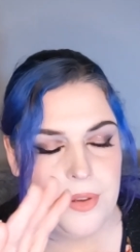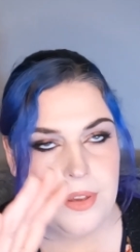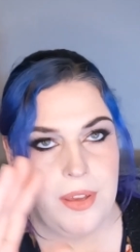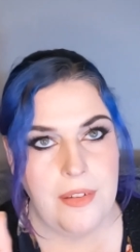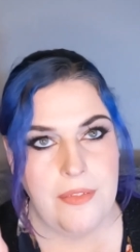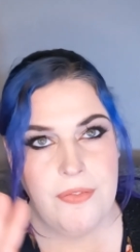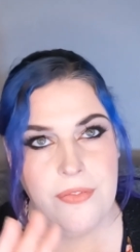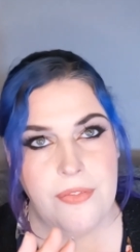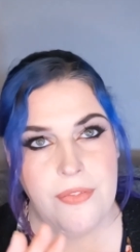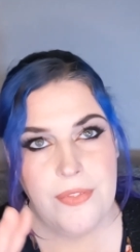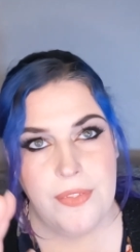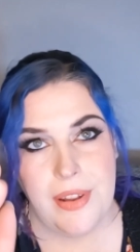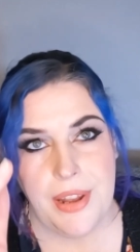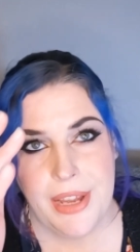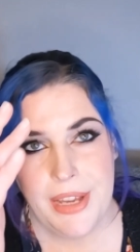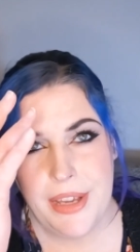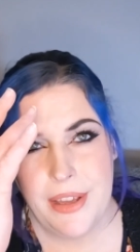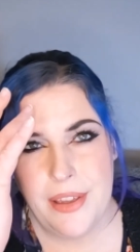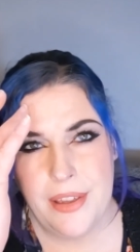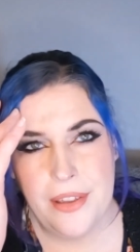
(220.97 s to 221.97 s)
of
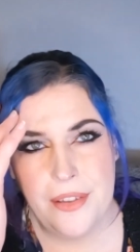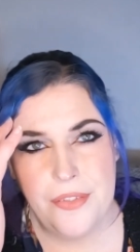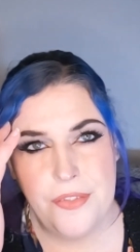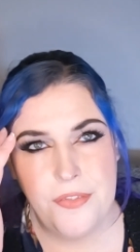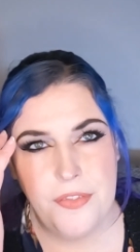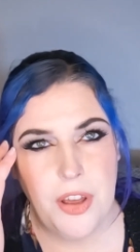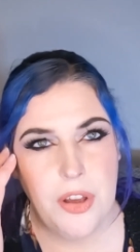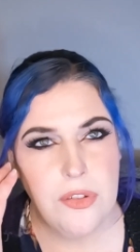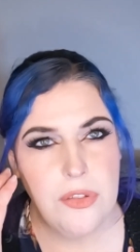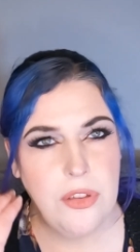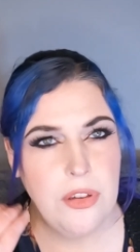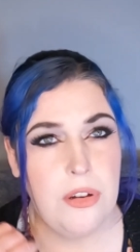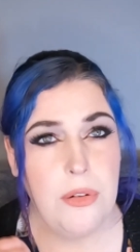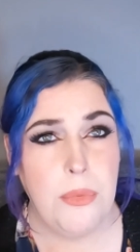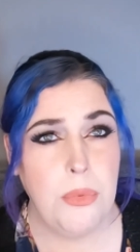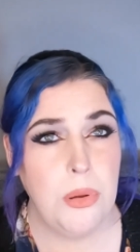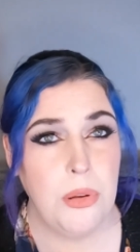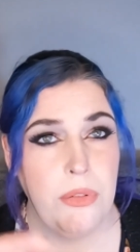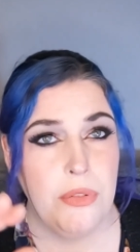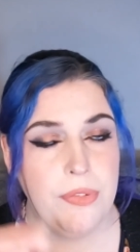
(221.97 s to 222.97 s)
like a fox or a
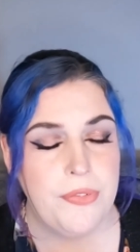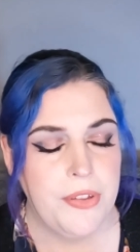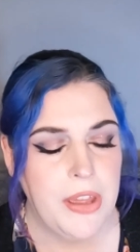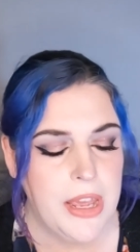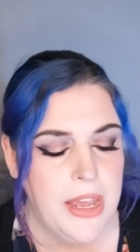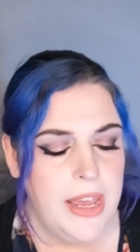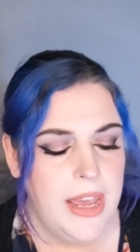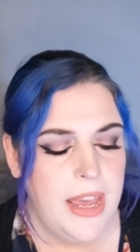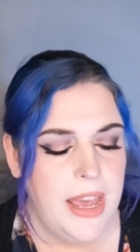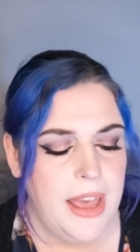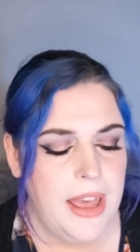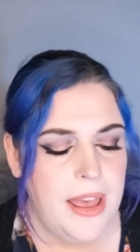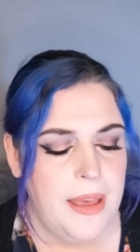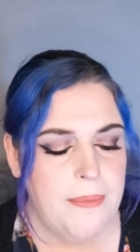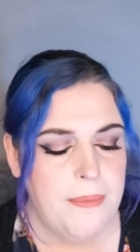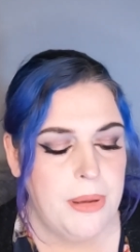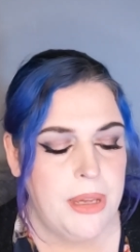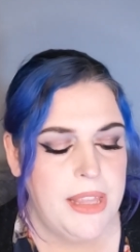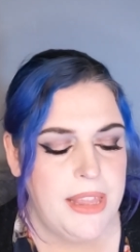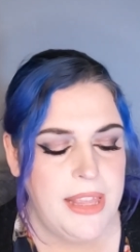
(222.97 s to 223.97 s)
wolf, uh,
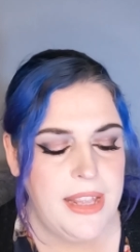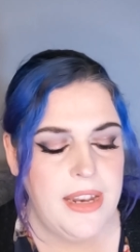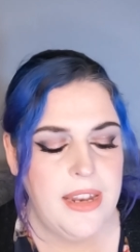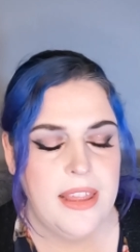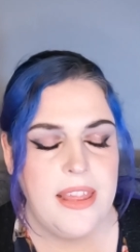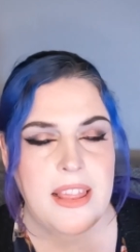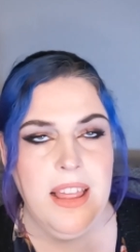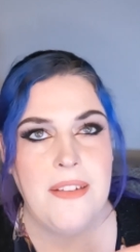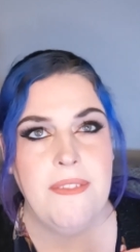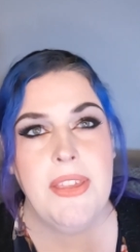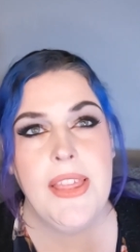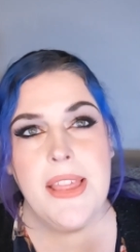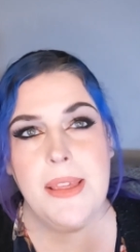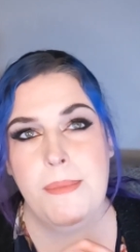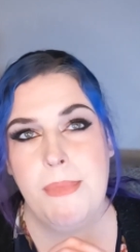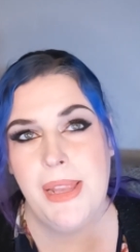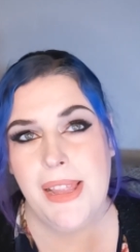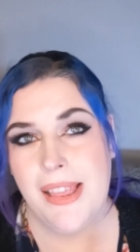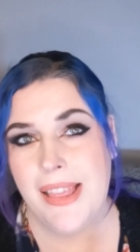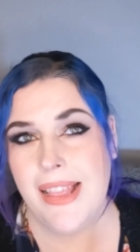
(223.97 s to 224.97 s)
but it's in a very
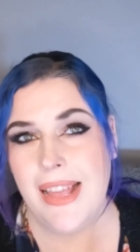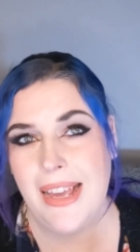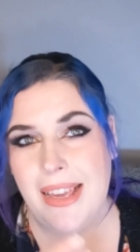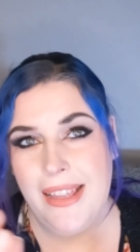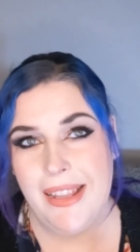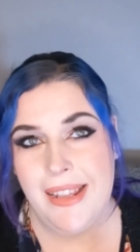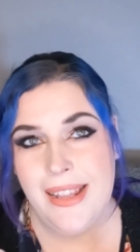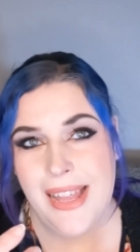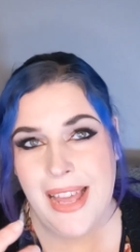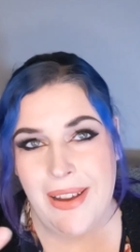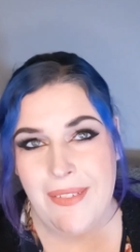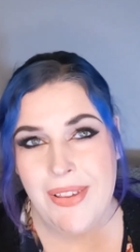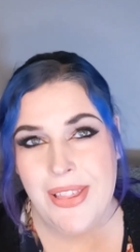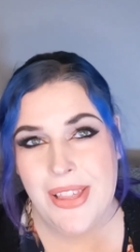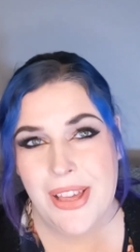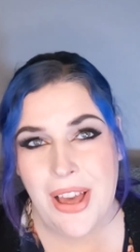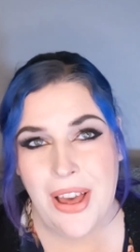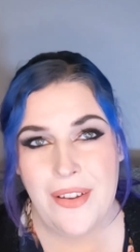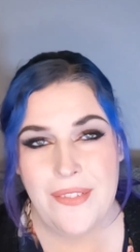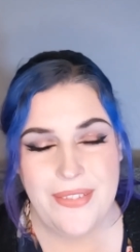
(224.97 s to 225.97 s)
similar style, how it's
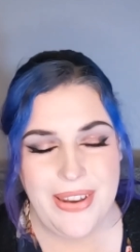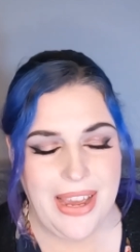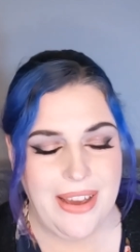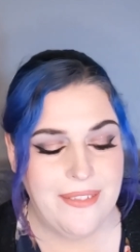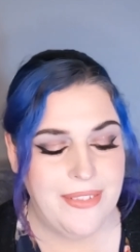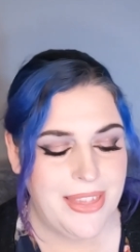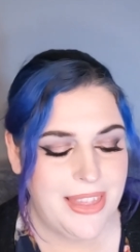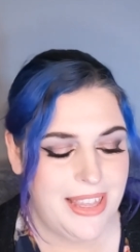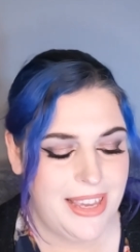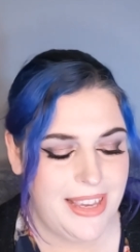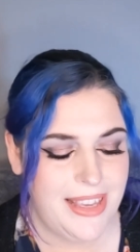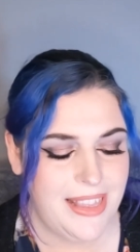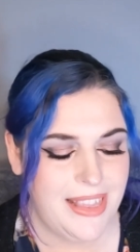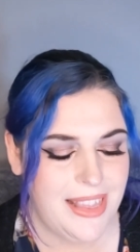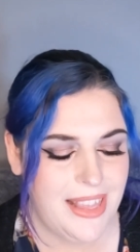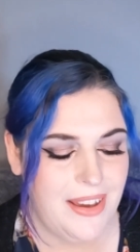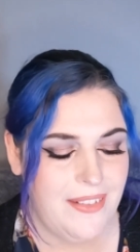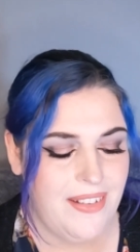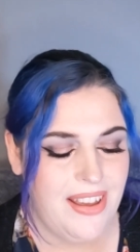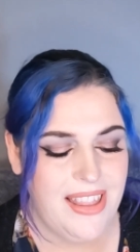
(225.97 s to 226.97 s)
carved out and things.
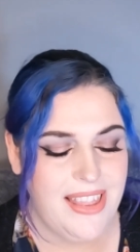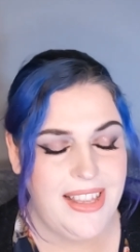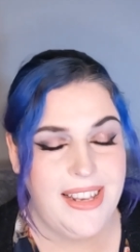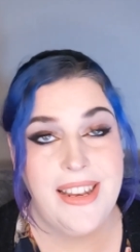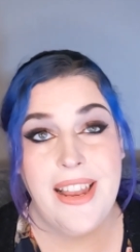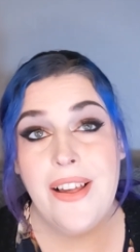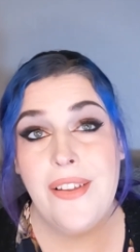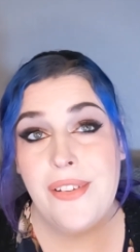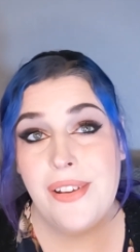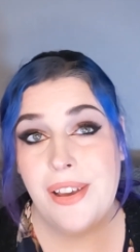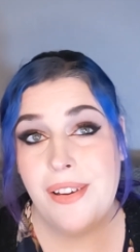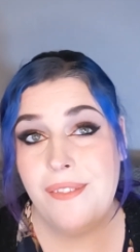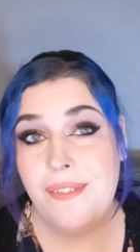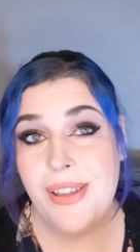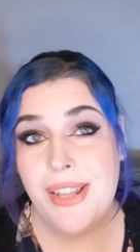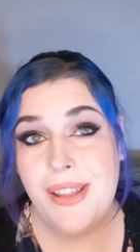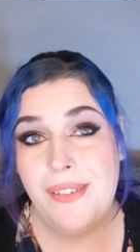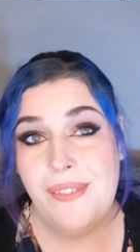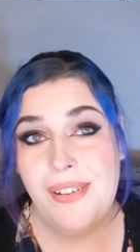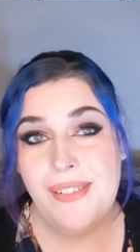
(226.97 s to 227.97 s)
So I think that'll go
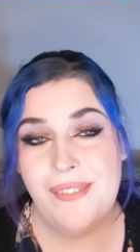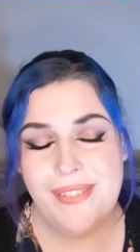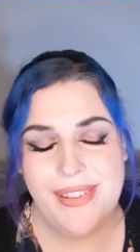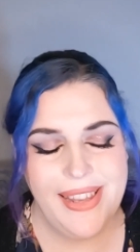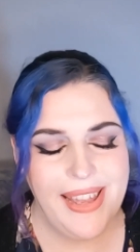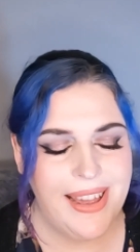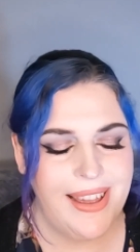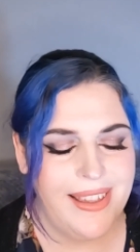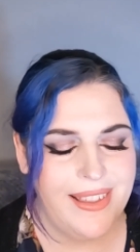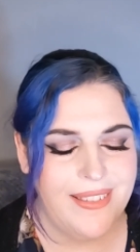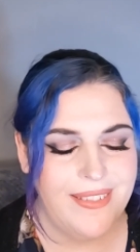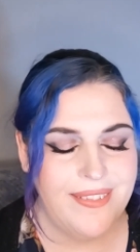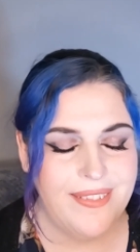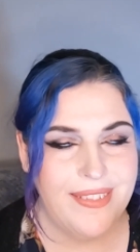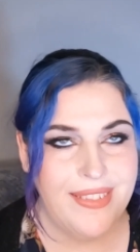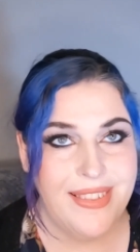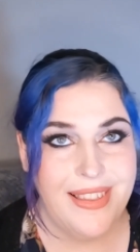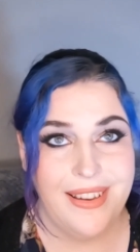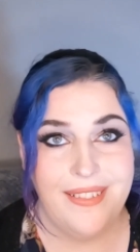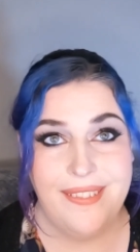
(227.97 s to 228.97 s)
really well with that. It's
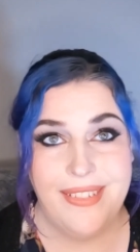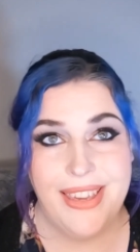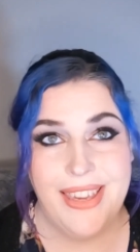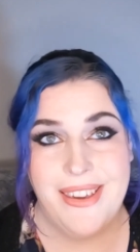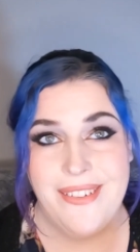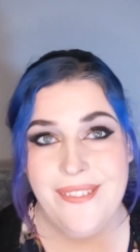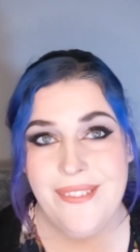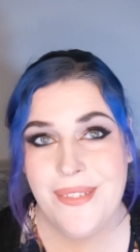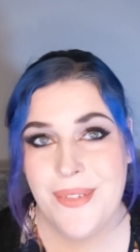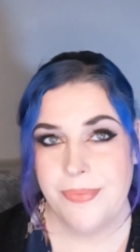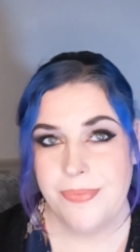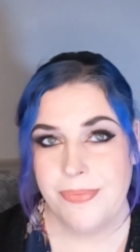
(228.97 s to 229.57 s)
so cute.